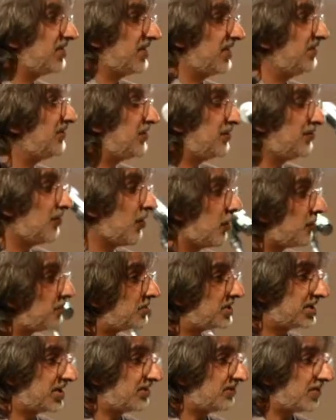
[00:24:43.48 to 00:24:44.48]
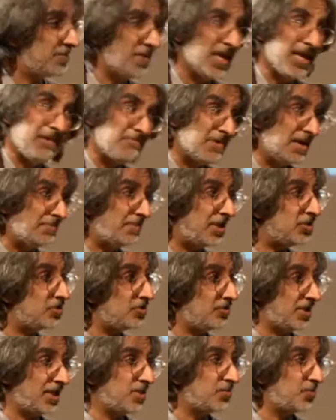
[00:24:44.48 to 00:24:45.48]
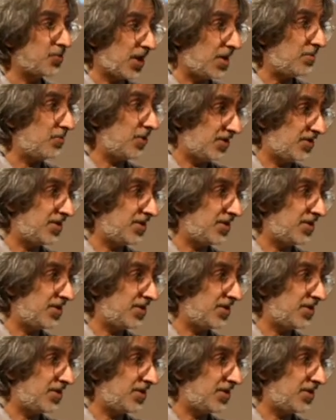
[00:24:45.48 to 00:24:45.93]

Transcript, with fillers: of gift you've always given them. I'm not sure that's bribery.